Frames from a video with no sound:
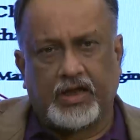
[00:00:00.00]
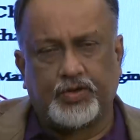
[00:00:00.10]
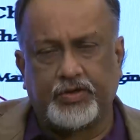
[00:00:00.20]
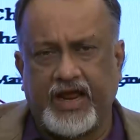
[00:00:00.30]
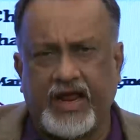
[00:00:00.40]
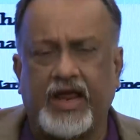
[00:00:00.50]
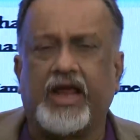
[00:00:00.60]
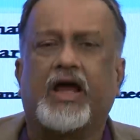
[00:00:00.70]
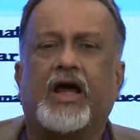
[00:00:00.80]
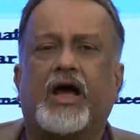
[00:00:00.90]
Today,
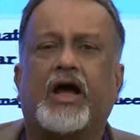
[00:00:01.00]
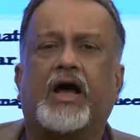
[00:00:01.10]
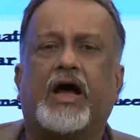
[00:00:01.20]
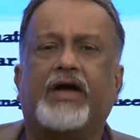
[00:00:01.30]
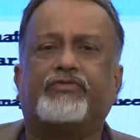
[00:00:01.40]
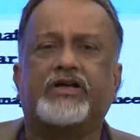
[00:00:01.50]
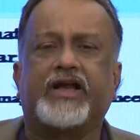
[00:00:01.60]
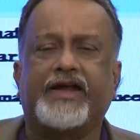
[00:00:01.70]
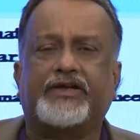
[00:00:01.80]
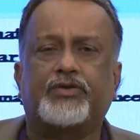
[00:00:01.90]
I would
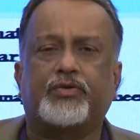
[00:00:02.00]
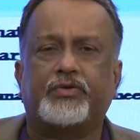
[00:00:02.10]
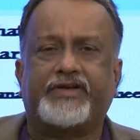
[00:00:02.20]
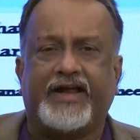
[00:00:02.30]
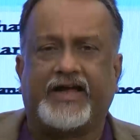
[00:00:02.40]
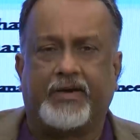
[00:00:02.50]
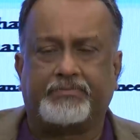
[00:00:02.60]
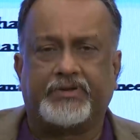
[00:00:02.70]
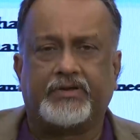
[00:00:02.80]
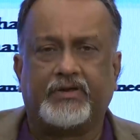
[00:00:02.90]
like to take up
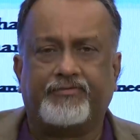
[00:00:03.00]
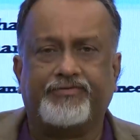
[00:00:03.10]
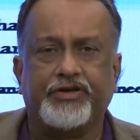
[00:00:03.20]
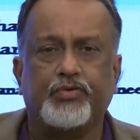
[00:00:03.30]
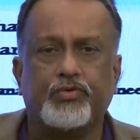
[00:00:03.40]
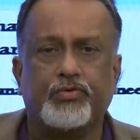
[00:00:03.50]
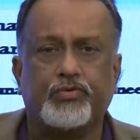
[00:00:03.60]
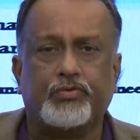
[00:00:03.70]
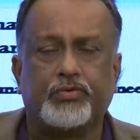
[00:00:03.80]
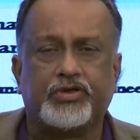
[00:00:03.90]

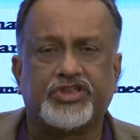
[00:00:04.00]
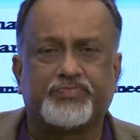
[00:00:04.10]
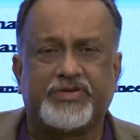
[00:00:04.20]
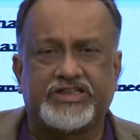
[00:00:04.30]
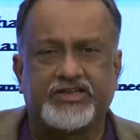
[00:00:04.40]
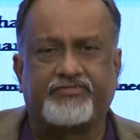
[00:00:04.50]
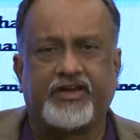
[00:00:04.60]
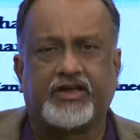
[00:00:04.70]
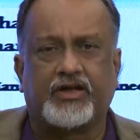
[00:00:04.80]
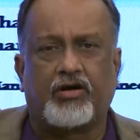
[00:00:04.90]
few
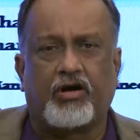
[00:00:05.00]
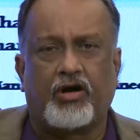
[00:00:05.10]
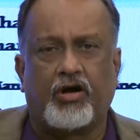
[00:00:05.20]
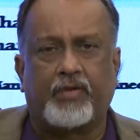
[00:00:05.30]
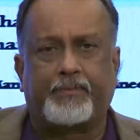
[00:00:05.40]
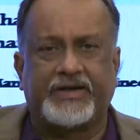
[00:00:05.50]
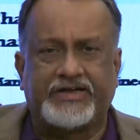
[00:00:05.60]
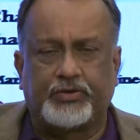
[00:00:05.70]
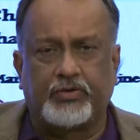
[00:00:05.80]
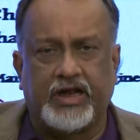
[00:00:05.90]
specific or
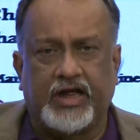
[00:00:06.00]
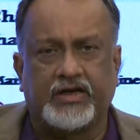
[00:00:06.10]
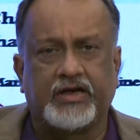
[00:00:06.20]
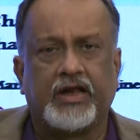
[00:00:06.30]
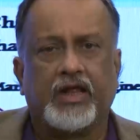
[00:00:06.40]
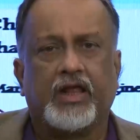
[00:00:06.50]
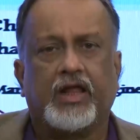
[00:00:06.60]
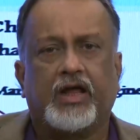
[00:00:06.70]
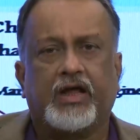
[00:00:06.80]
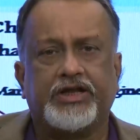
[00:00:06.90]
particular
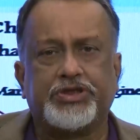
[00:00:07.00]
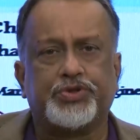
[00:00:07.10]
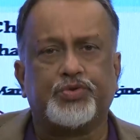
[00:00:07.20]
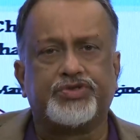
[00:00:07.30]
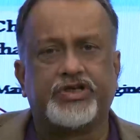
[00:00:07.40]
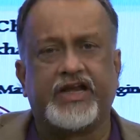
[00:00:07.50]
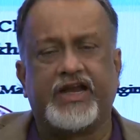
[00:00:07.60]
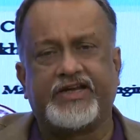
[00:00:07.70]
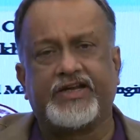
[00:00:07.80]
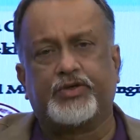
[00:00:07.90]
issues
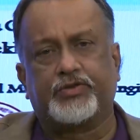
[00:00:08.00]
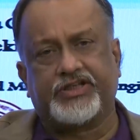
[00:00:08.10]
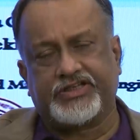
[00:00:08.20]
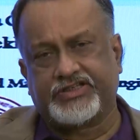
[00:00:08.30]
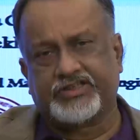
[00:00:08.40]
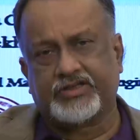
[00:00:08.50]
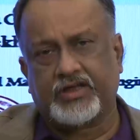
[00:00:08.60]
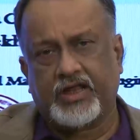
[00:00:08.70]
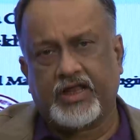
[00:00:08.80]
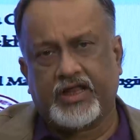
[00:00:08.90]
relating to this
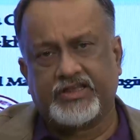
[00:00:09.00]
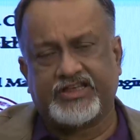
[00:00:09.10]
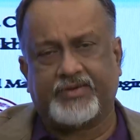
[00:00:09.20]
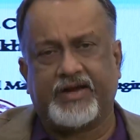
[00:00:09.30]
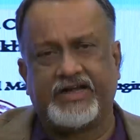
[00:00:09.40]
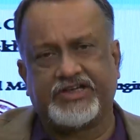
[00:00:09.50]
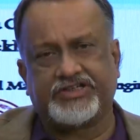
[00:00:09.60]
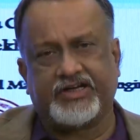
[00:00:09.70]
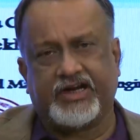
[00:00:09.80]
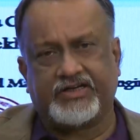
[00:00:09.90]

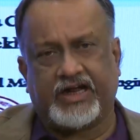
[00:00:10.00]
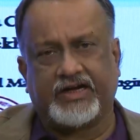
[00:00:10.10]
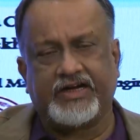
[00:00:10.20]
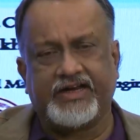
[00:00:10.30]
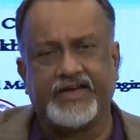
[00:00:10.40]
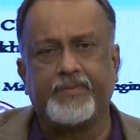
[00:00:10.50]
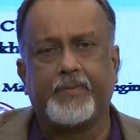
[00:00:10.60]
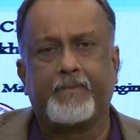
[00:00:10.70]
segmentation and targeting,